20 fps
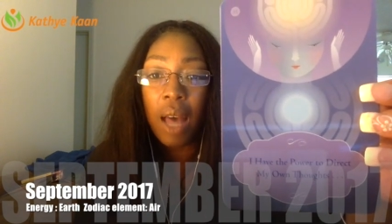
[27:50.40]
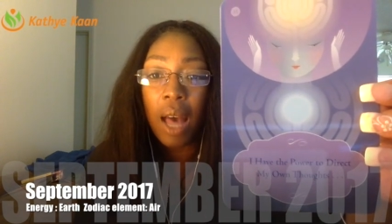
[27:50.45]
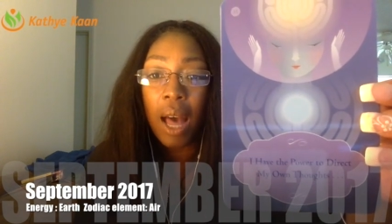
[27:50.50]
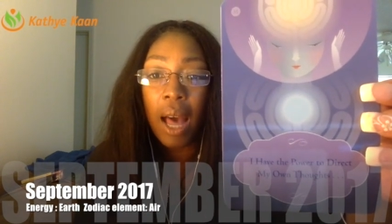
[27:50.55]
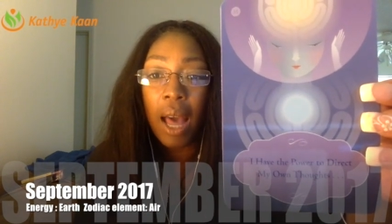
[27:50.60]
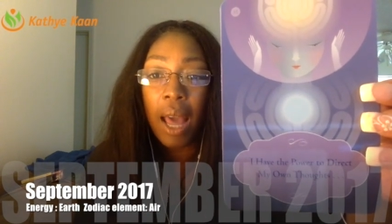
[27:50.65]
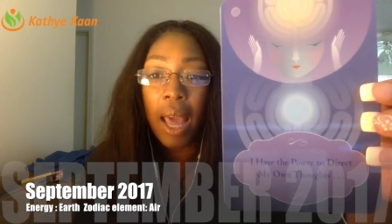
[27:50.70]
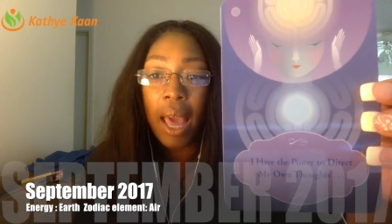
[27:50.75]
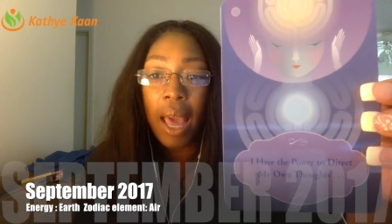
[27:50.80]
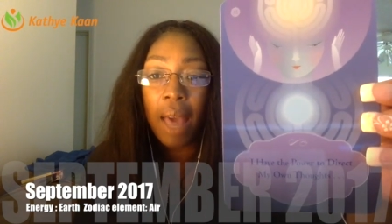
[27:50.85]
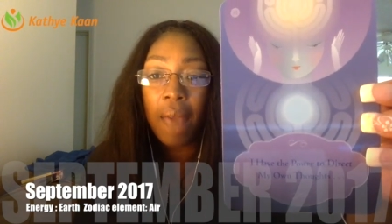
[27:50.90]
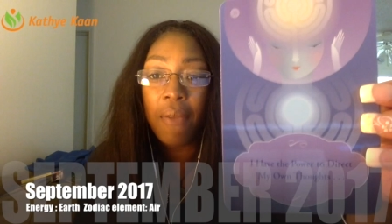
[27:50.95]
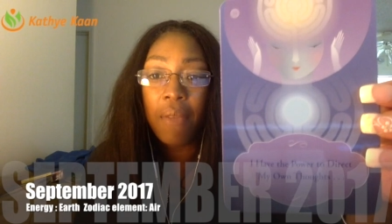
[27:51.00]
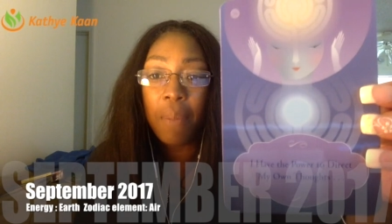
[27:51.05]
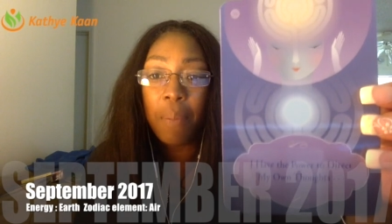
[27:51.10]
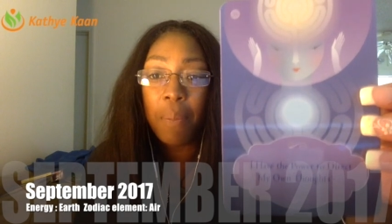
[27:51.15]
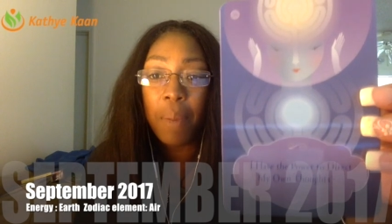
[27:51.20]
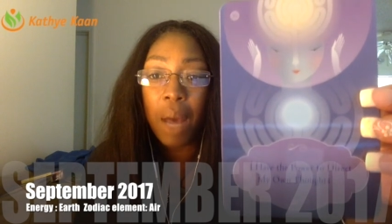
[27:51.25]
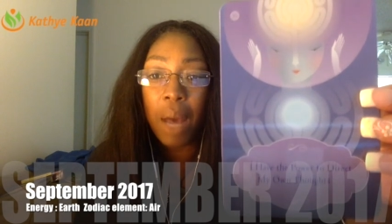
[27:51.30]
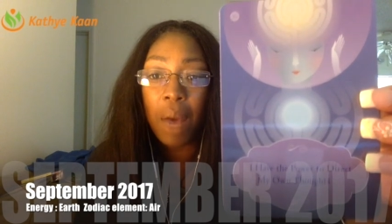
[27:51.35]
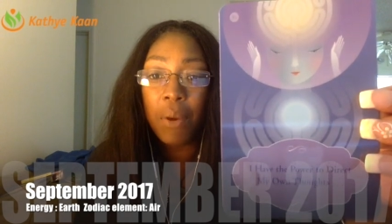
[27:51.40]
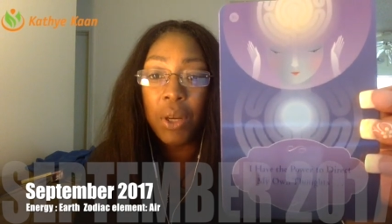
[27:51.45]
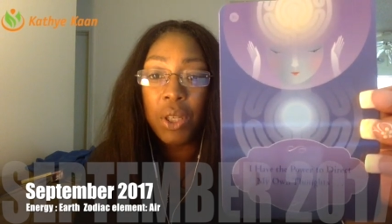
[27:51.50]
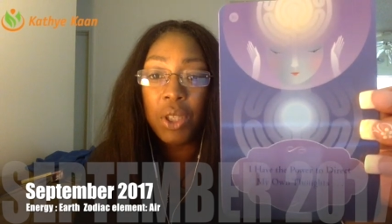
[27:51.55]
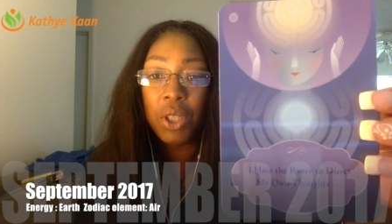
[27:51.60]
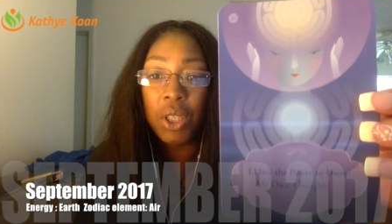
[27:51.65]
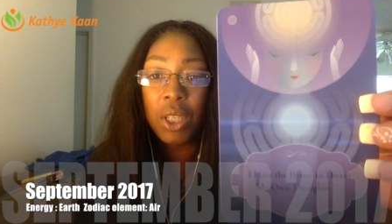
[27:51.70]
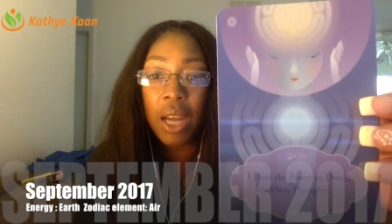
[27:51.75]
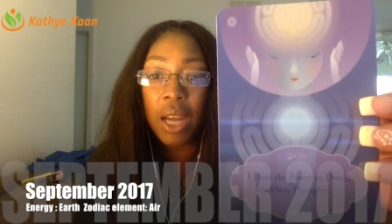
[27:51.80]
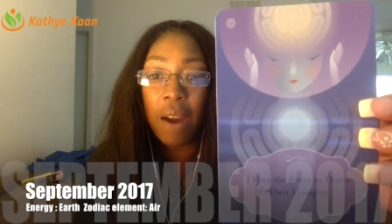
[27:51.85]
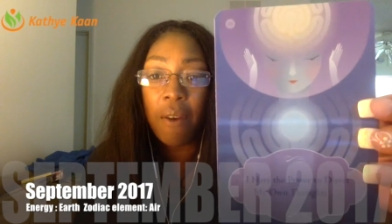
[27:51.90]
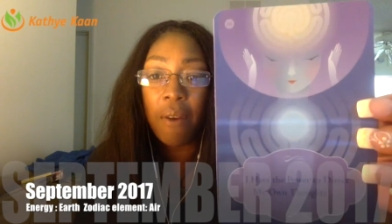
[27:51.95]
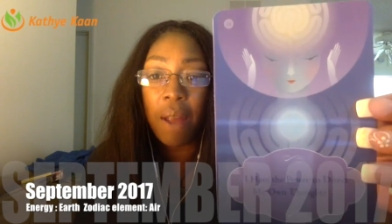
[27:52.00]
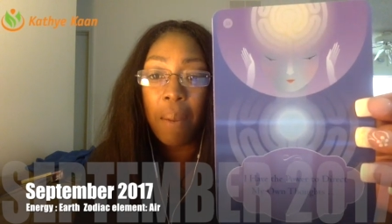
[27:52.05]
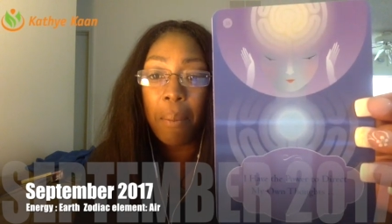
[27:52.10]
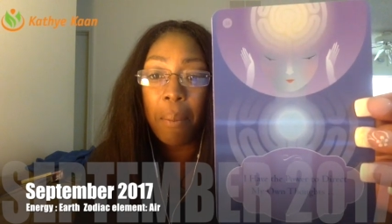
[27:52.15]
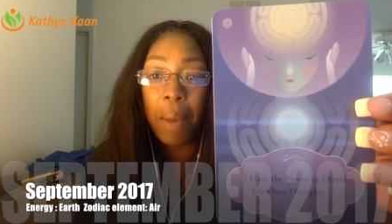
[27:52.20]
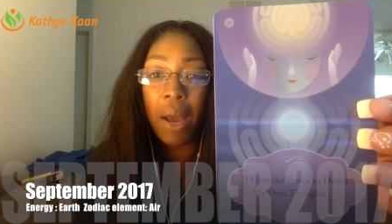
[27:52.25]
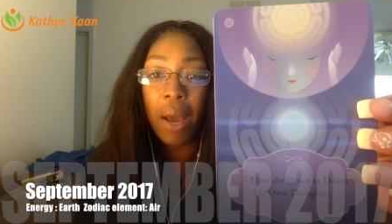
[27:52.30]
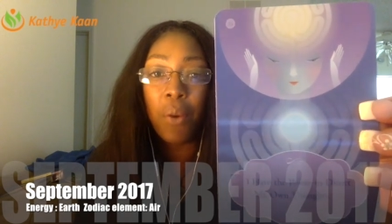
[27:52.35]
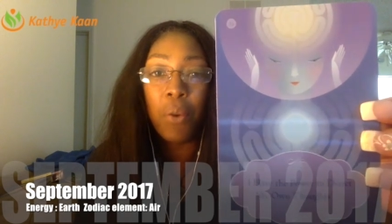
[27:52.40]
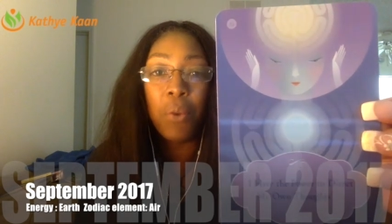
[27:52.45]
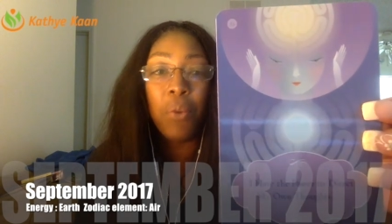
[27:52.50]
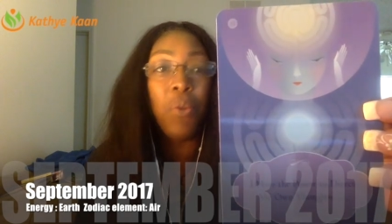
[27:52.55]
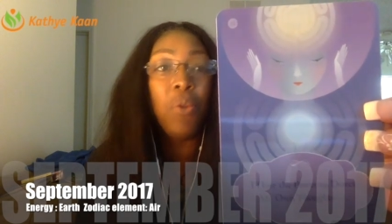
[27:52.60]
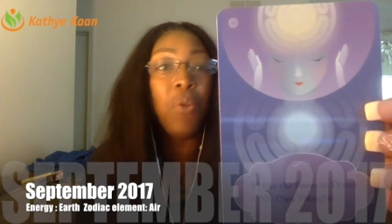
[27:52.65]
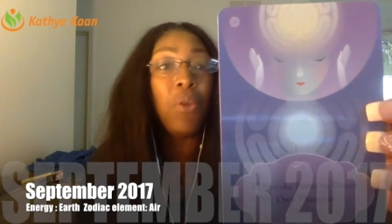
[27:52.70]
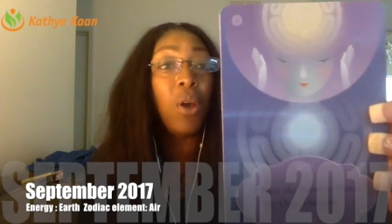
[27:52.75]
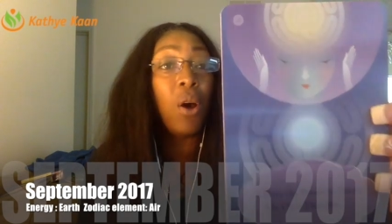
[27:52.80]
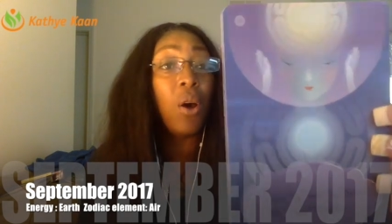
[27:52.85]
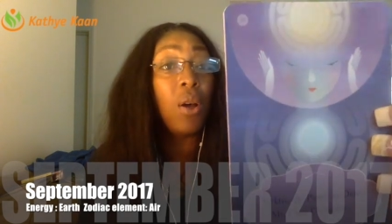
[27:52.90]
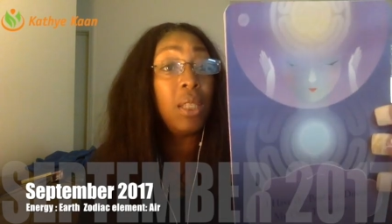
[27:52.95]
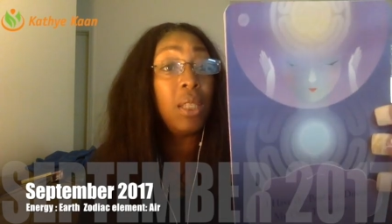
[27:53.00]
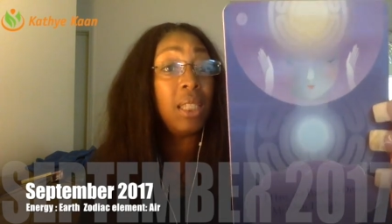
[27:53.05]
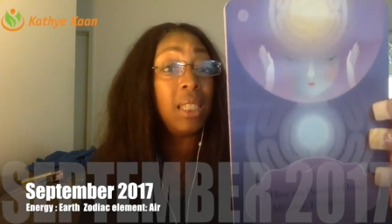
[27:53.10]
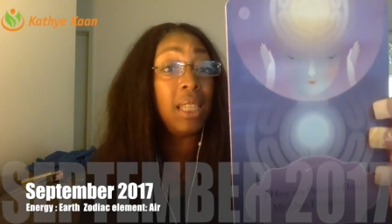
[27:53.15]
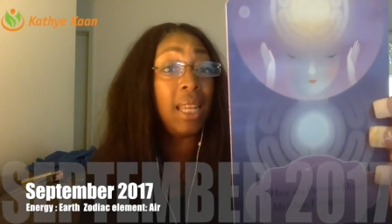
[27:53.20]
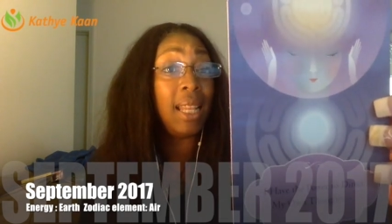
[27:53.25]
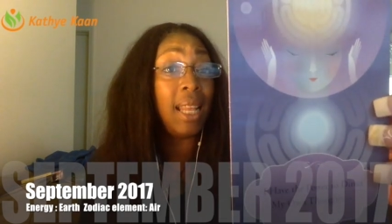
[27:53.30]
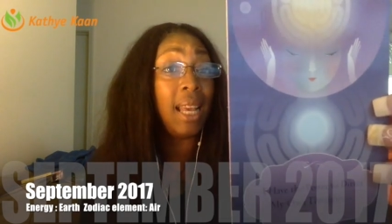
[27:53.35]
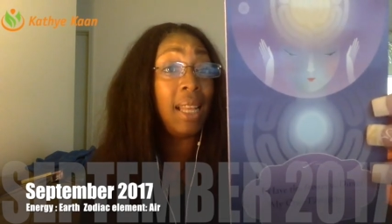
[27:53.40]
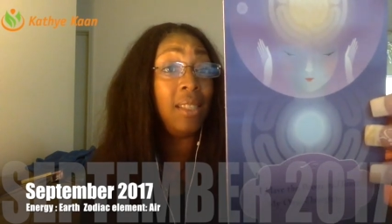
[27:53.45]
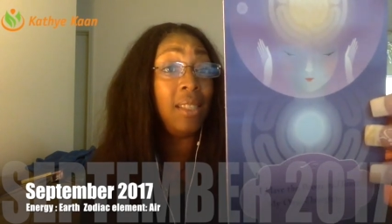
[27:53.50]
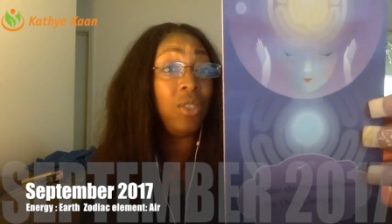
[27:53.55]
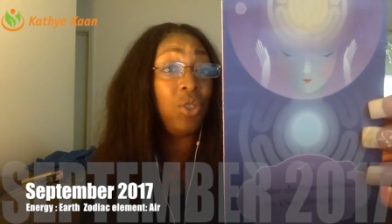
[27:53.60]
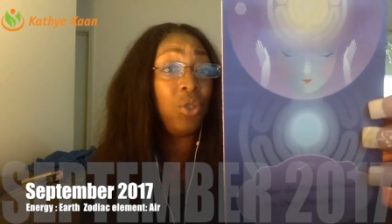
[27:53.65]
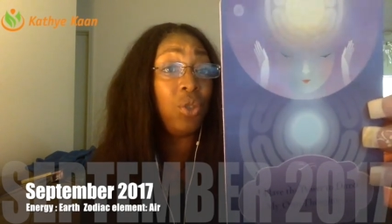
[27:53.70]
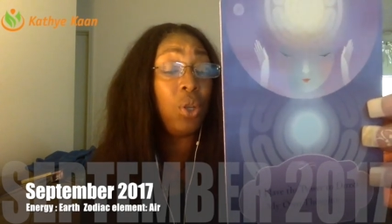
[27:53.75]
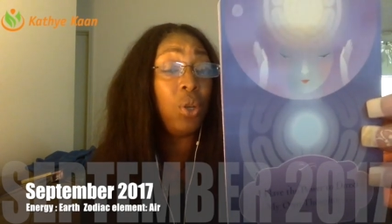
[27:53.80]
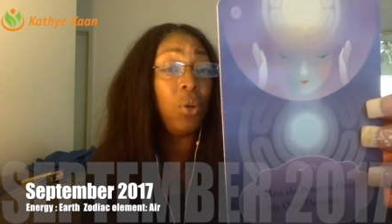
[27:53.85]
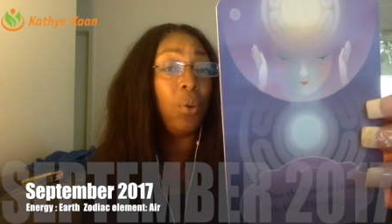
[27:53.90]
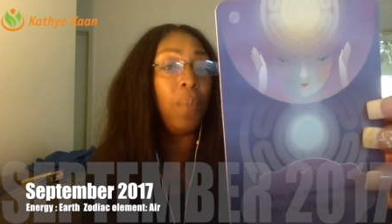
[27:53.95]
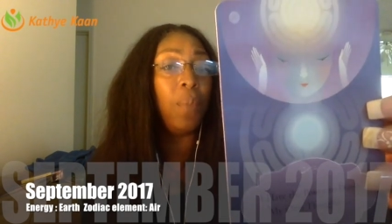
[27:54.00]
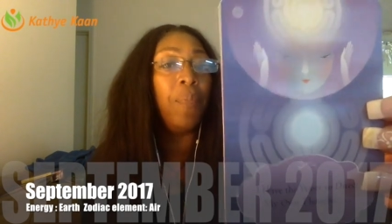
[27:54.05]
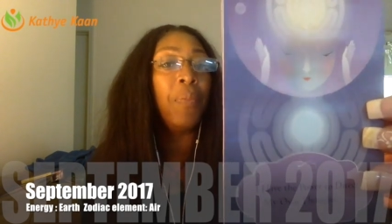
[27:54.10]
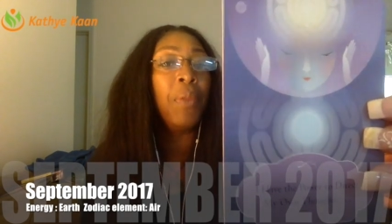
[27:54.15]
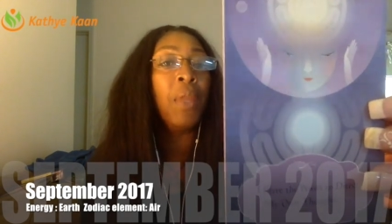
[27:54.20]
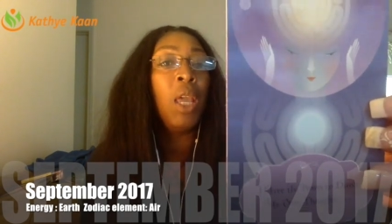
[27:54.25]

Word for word: I have the power to direct my own thoughts, and that's true.